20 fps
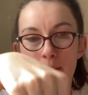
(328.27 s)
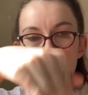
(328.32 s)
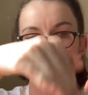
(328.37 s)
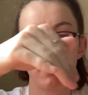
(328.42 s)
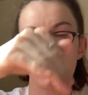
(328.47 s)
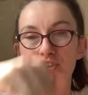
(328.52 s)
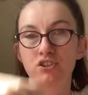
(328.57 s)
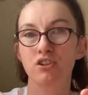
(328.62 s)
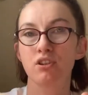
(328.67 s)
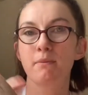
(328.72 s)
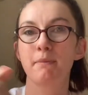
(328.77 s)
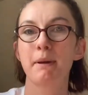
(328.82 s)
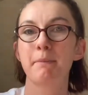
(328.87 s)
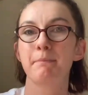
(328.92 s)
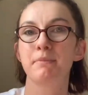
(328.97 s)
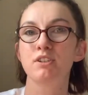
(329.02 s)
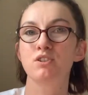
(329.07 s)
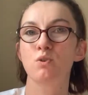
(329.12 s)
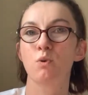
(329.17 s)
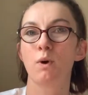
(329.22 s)
push them in
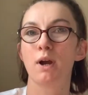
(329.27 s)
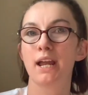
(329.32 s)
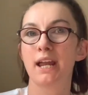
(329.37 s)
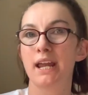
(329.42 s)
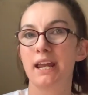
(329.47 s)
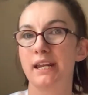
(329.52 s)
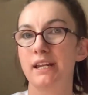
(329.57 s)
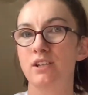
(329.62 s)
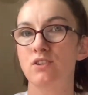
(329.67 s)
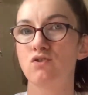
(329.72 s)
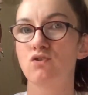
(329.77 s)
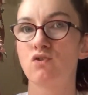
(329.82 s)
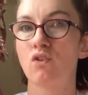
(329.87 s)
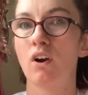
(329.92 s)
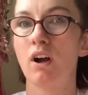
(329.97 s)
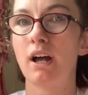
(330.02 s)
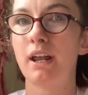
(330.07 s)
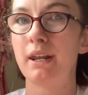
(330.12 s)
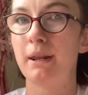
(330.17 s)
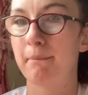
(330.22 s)
between and
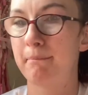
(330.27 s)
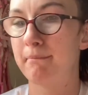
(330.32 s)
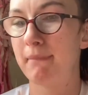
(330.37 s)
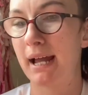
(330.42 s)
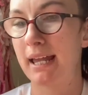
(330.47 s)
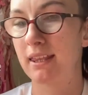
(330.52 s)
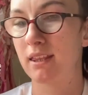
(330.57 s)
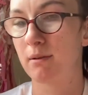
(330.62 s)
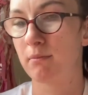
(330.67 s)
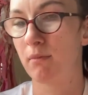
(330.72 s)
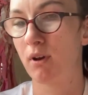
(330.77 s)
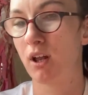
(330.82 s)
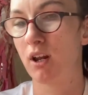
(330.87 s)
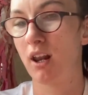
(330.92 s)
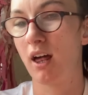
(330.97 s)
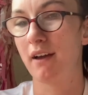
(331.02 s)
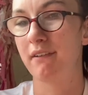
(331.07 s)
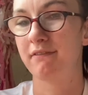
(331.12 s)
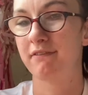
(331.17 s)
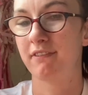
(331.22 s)
try and make them look
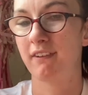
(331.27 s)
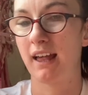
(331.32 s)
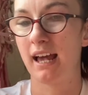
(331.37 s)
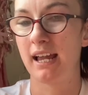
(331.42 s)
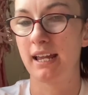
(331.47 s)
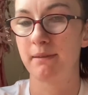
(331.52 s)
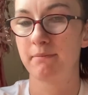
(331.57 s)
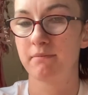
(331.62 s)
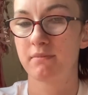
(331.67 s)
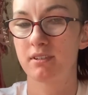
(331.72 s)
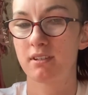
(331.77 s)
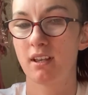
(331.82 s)
like flames.